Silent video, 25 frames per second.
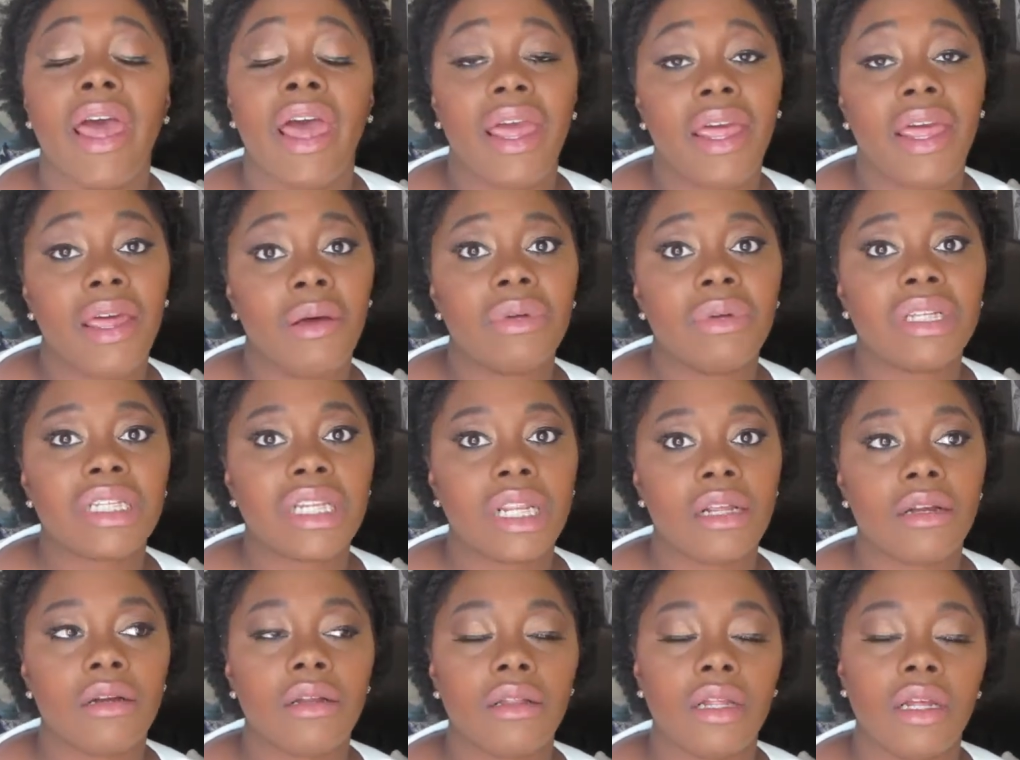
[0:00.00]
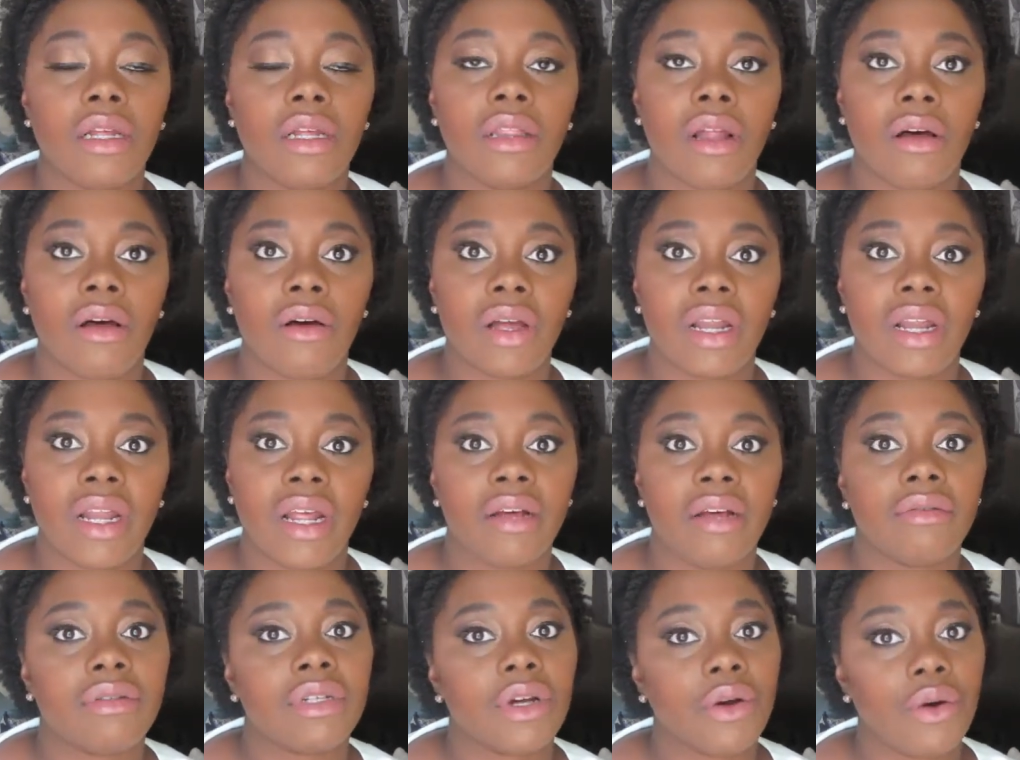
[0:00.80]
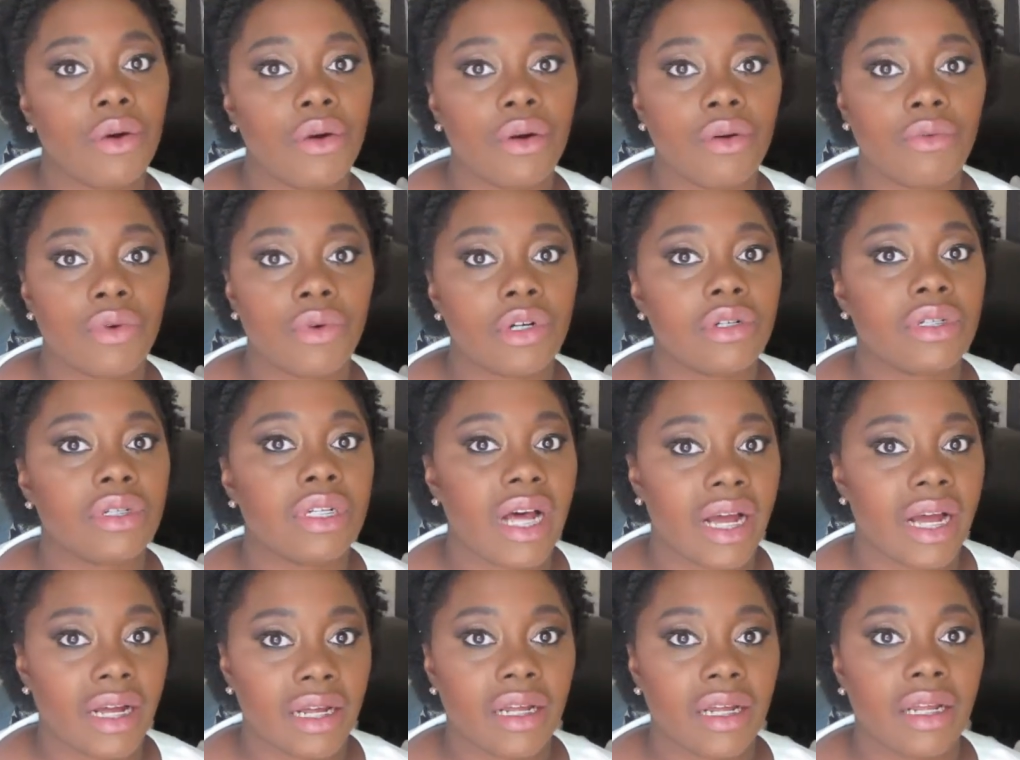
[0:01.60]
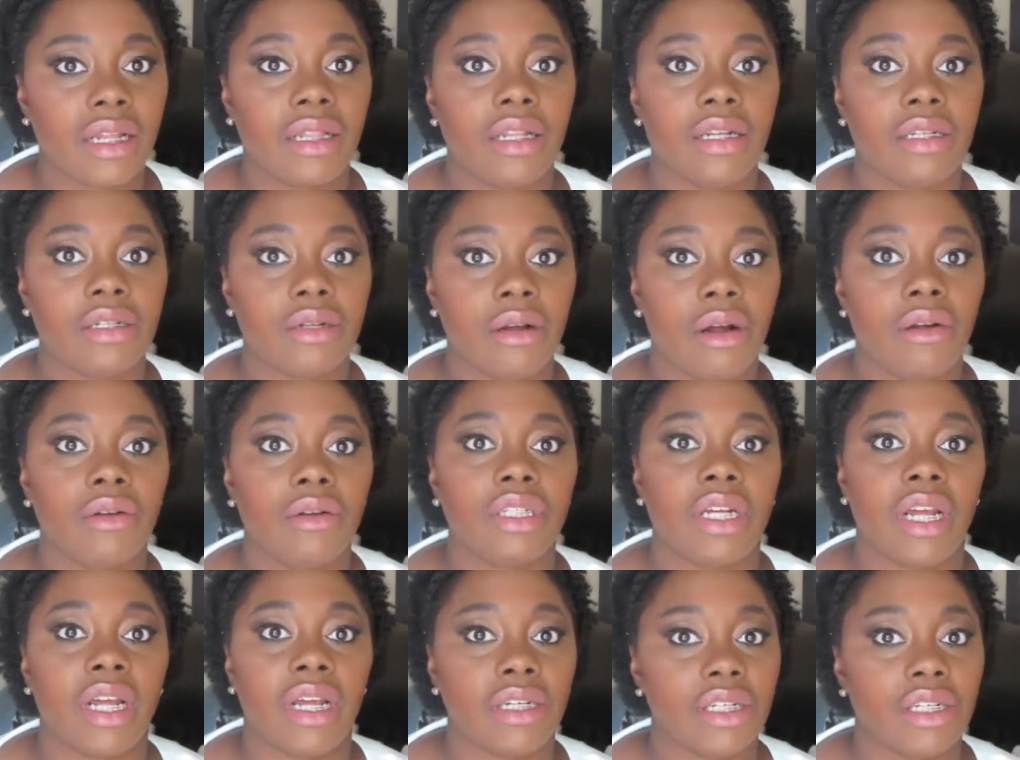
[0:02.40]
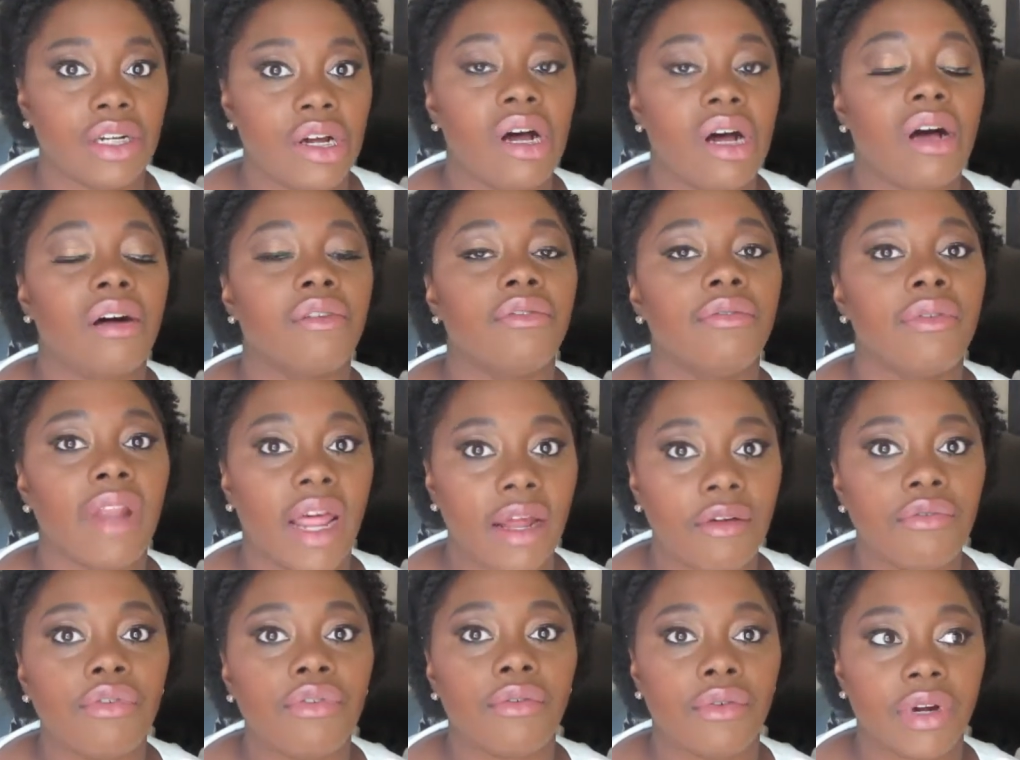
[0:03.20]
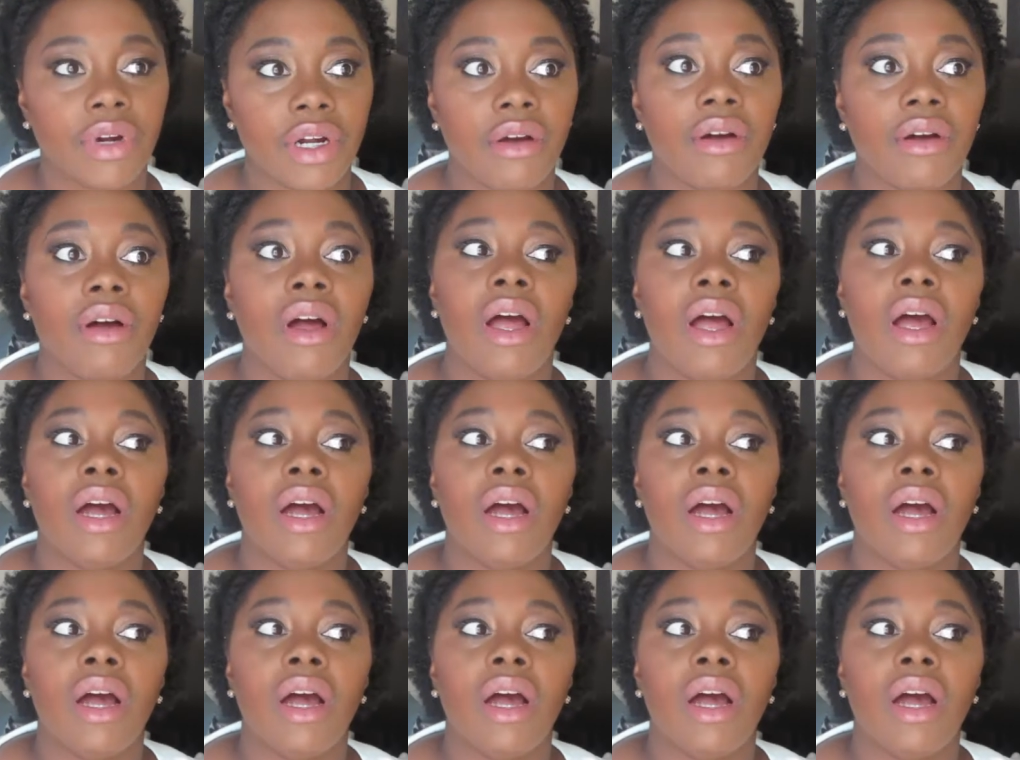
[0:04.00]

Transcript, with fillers: It was literally long enough to cornrow so I could get these crochets, y'all. Like for real.